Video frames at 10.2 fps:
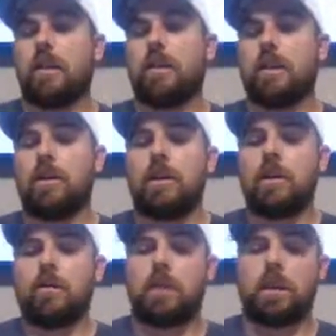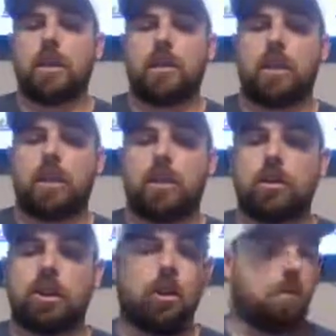So it was an exciting
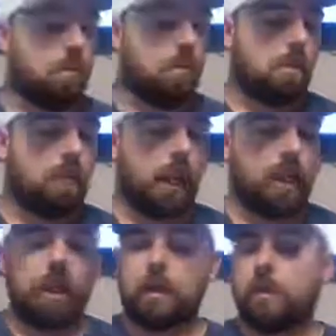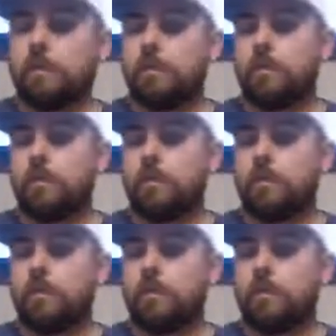time back then.